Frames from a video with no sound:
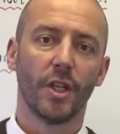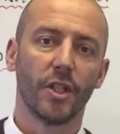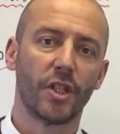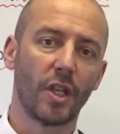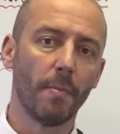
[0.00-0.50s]

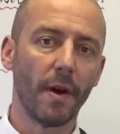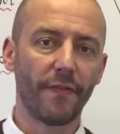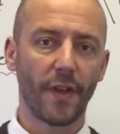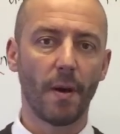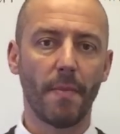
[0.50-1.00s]
Some
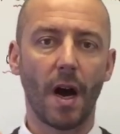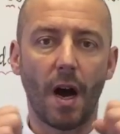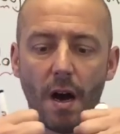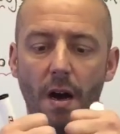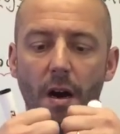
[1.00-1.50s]
of them
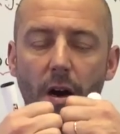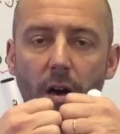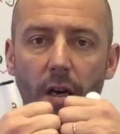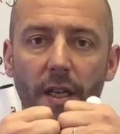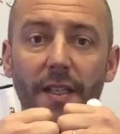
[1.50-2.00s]
are
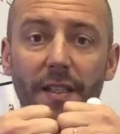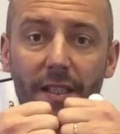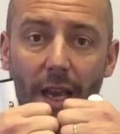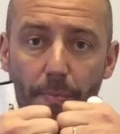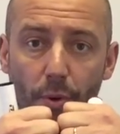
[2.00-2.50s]

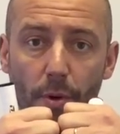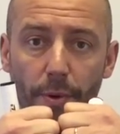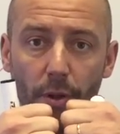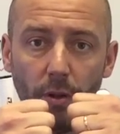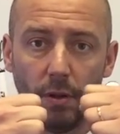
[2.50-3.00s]

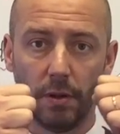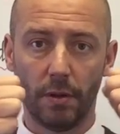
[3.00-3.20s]
separable